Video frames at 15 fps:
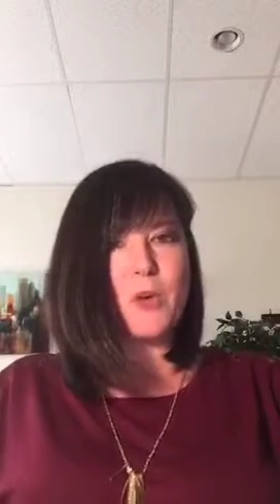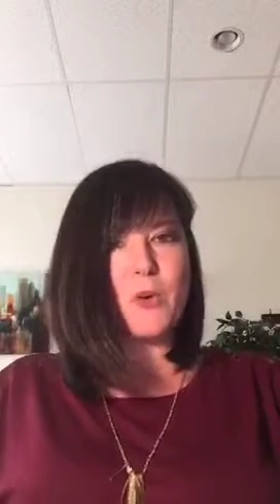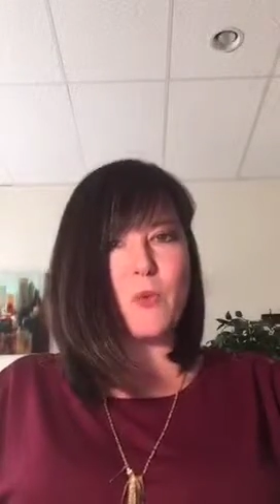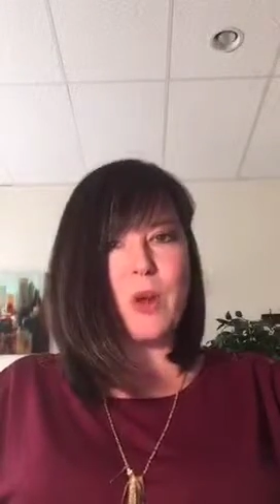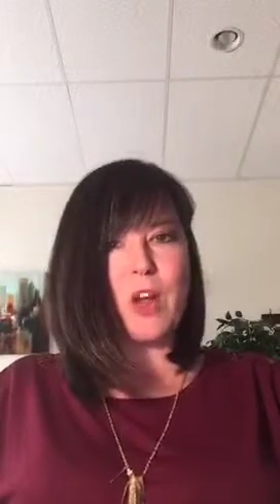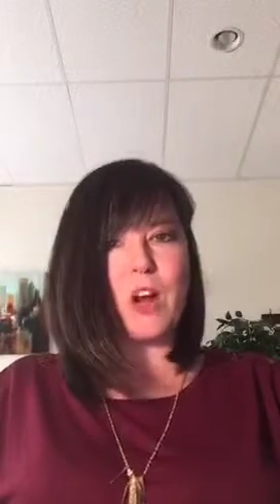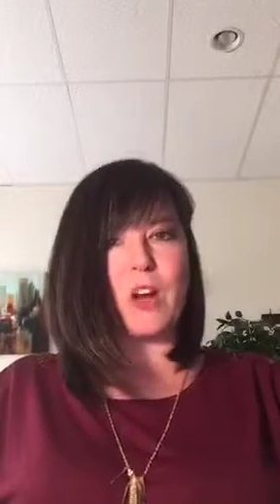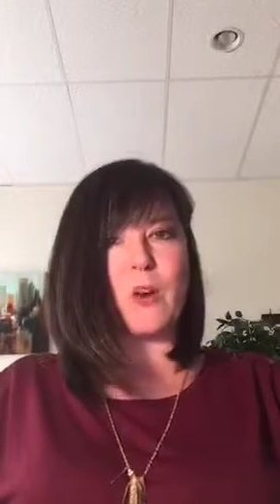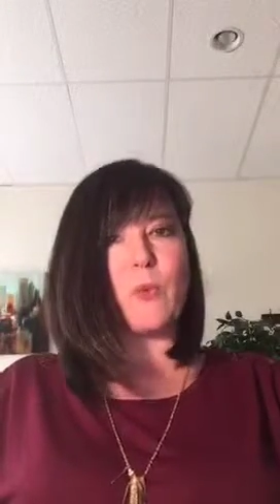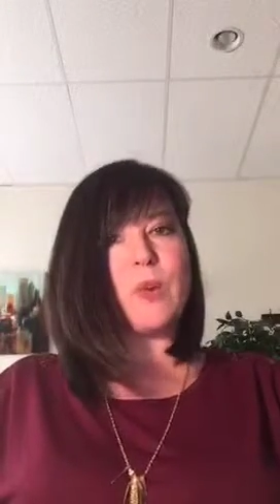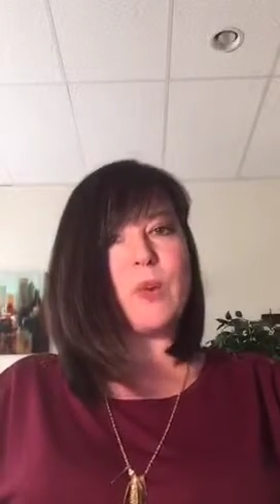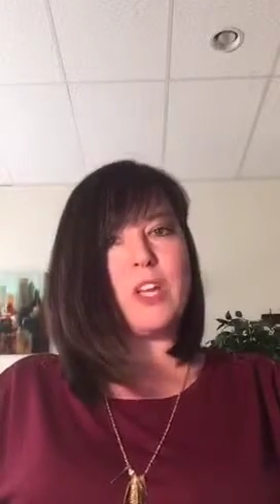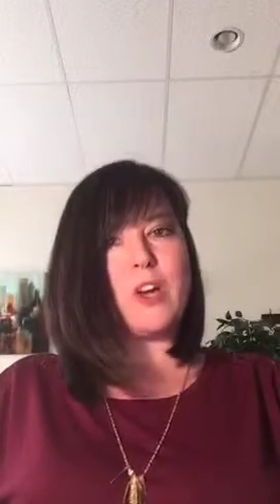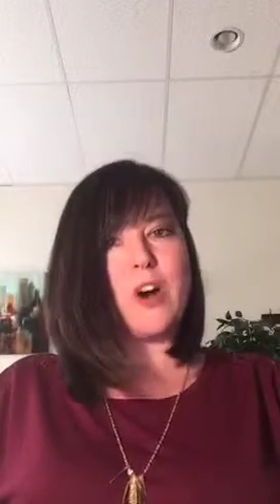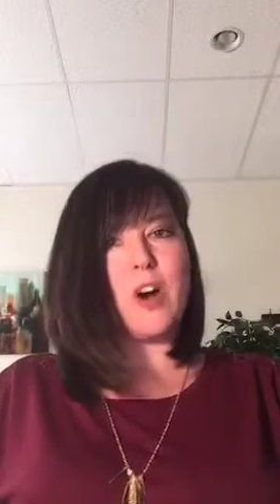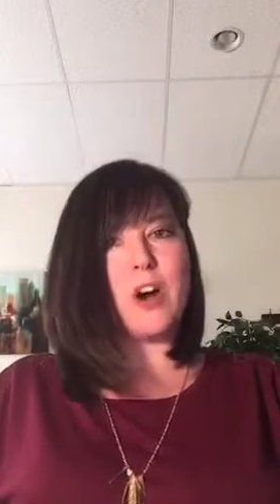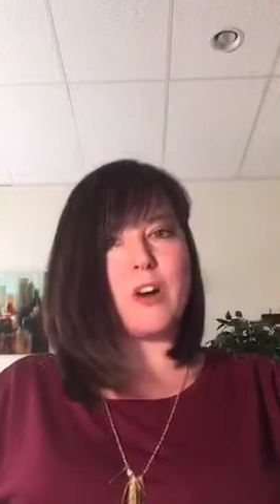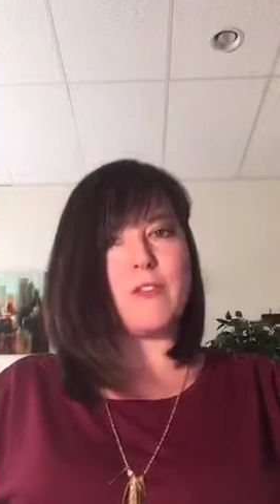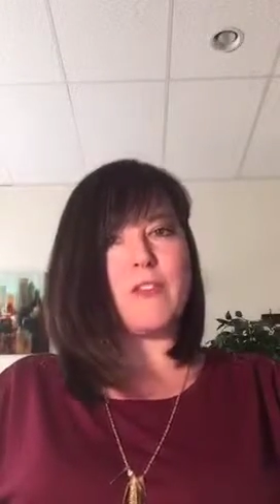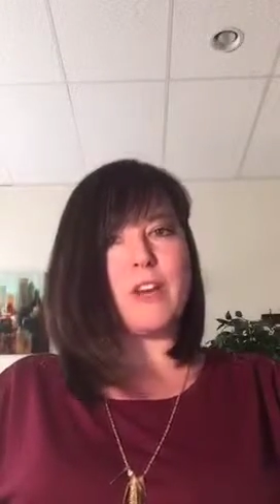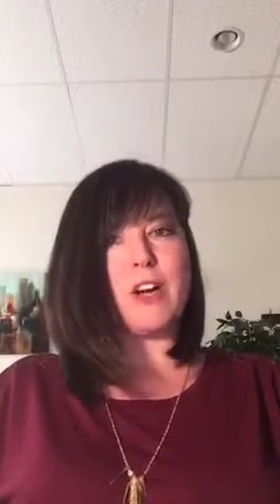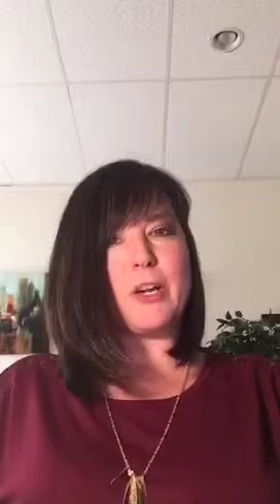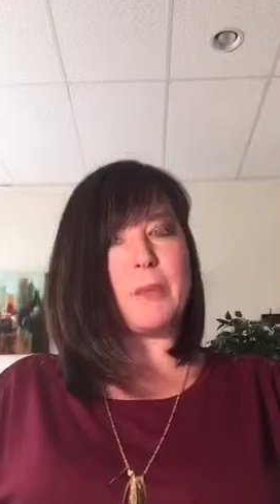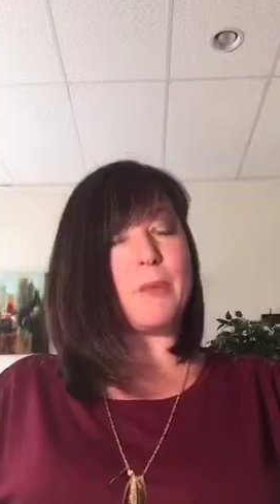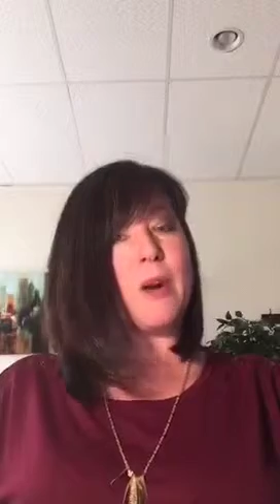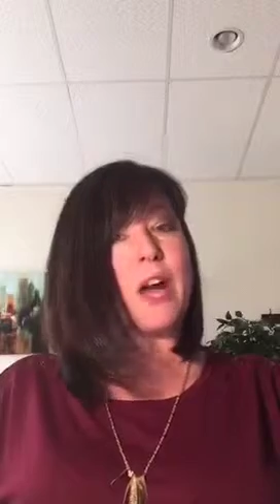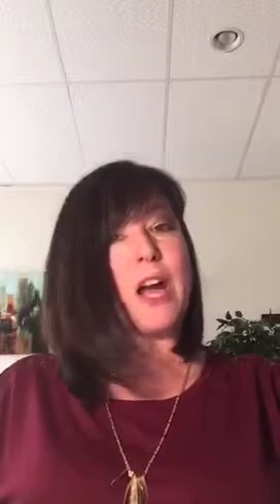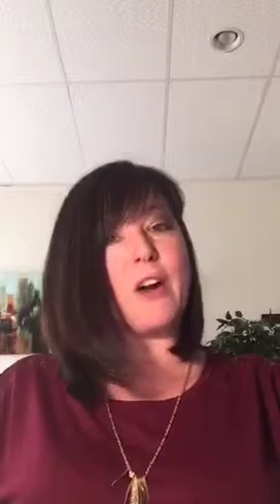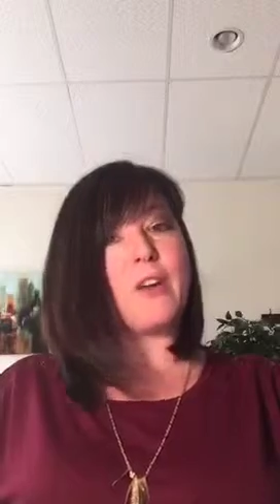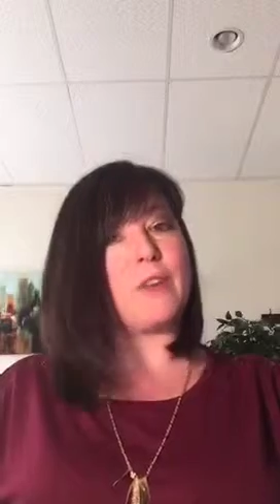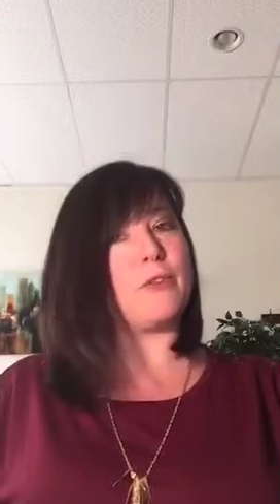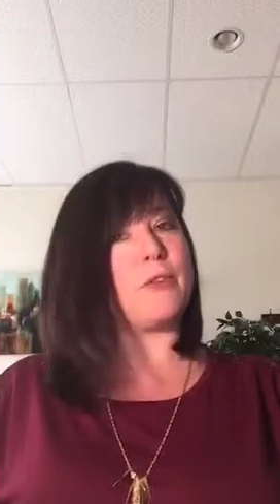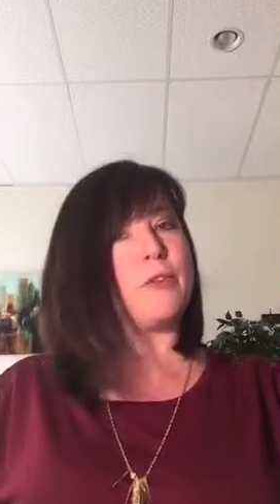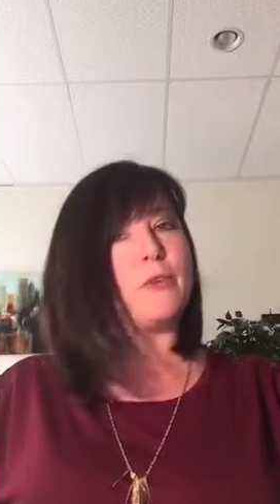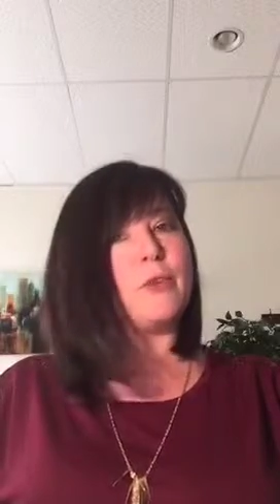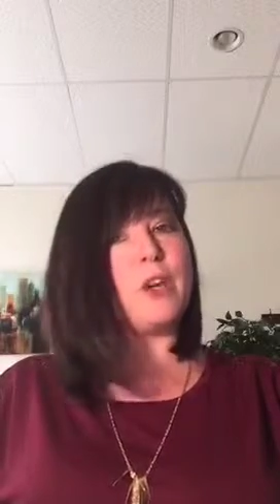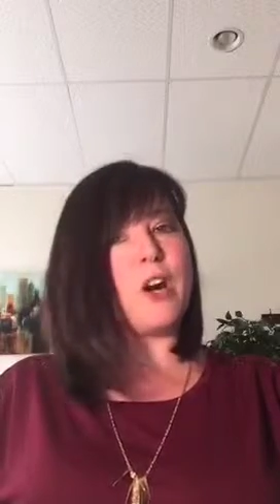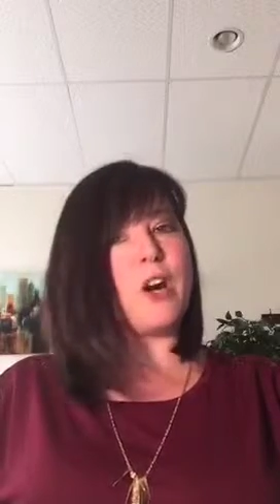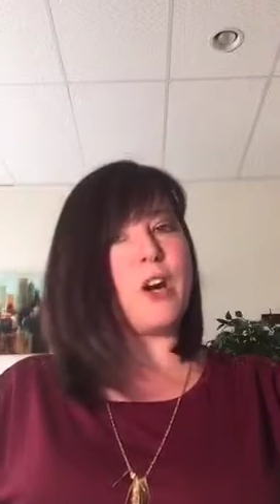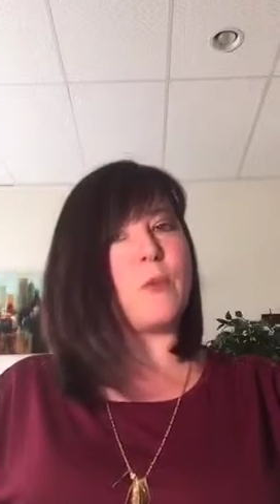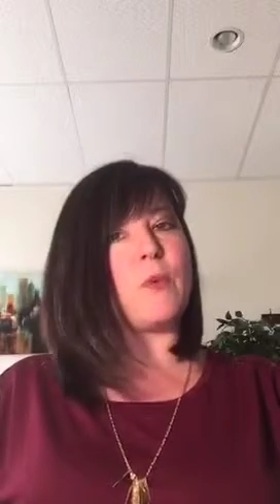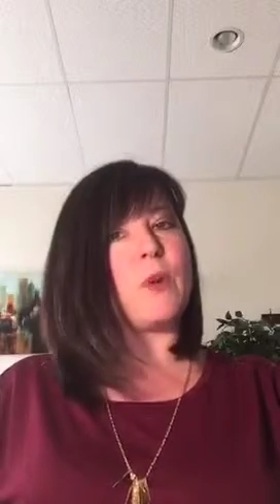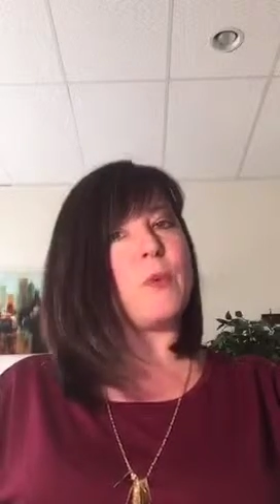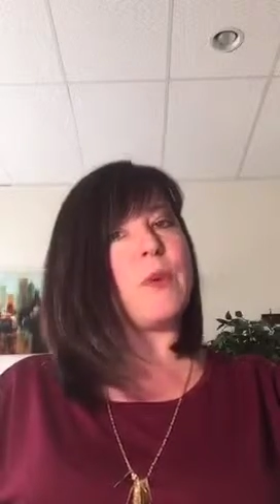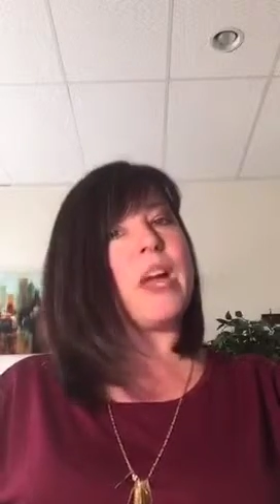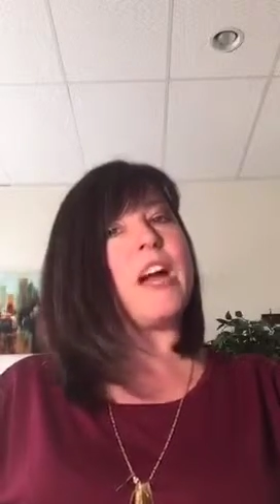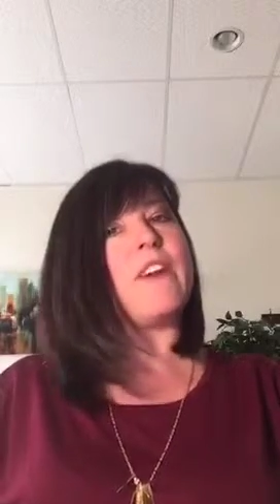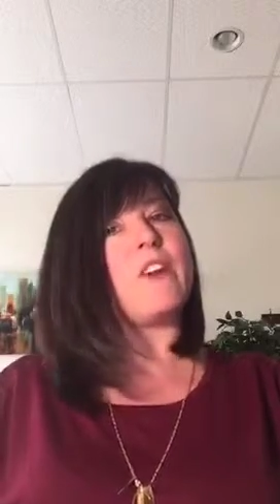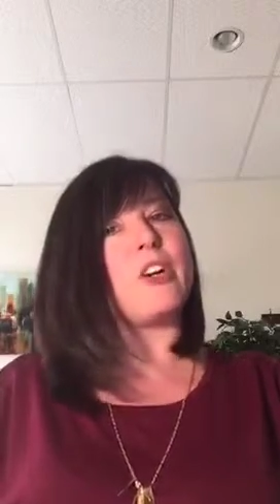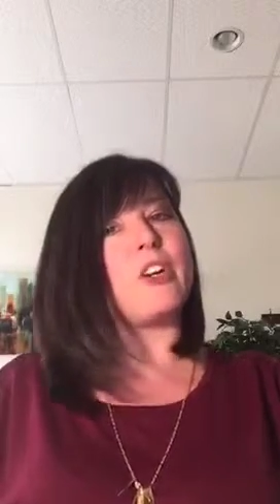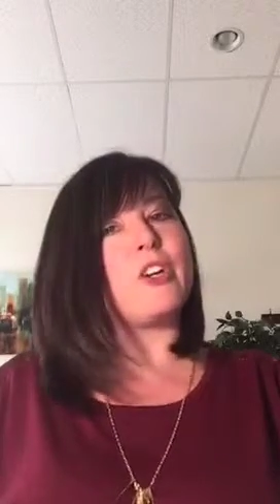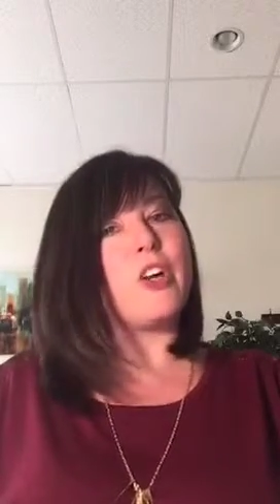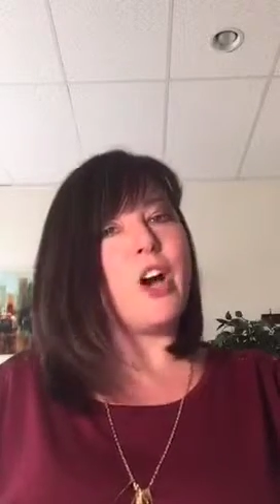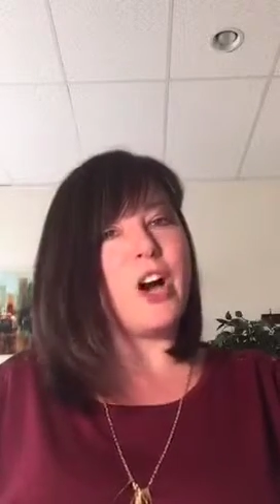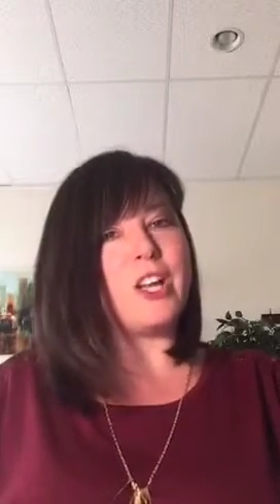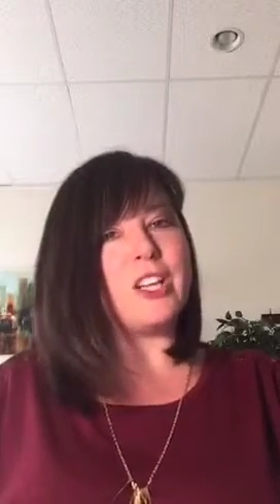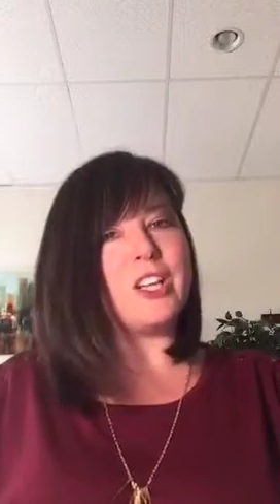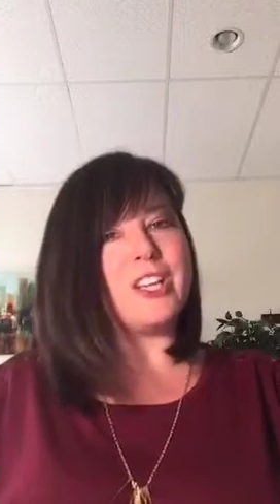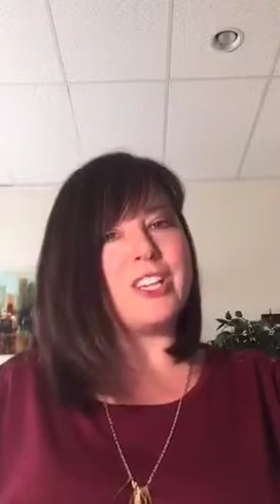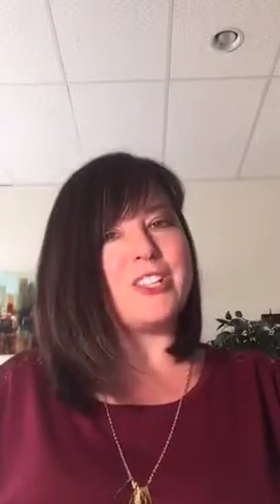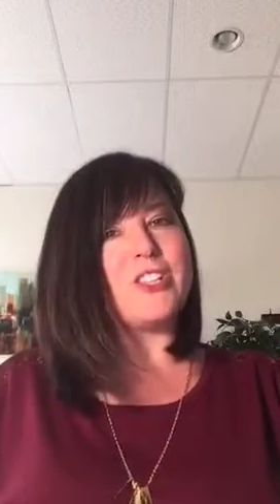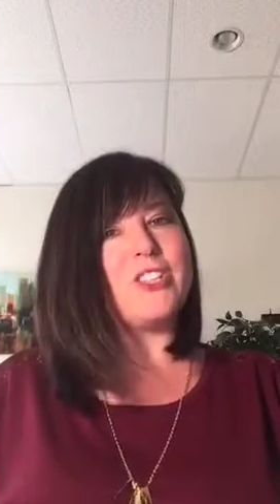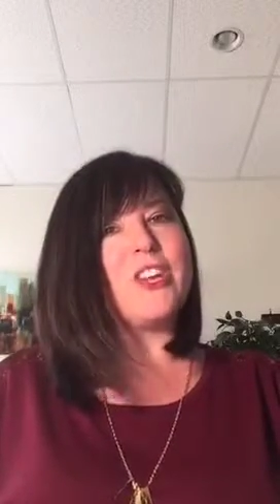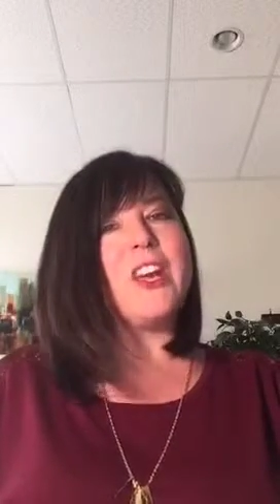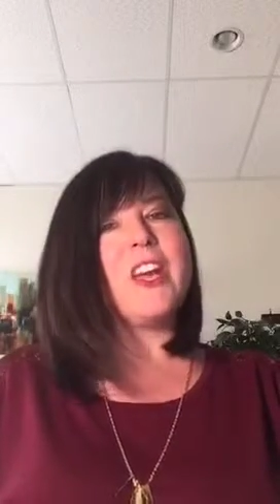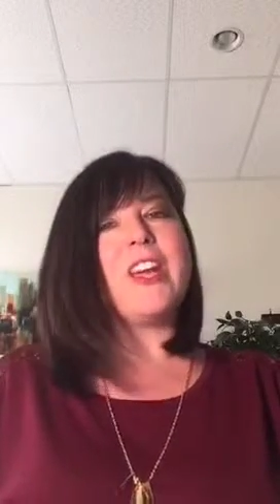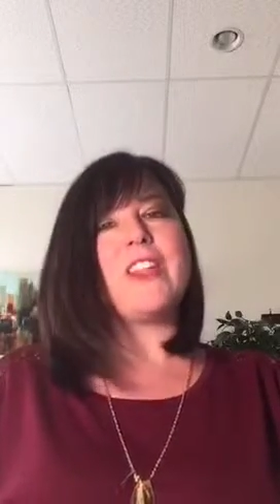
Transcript: where we are very proud of who we are, where we have our knowledge.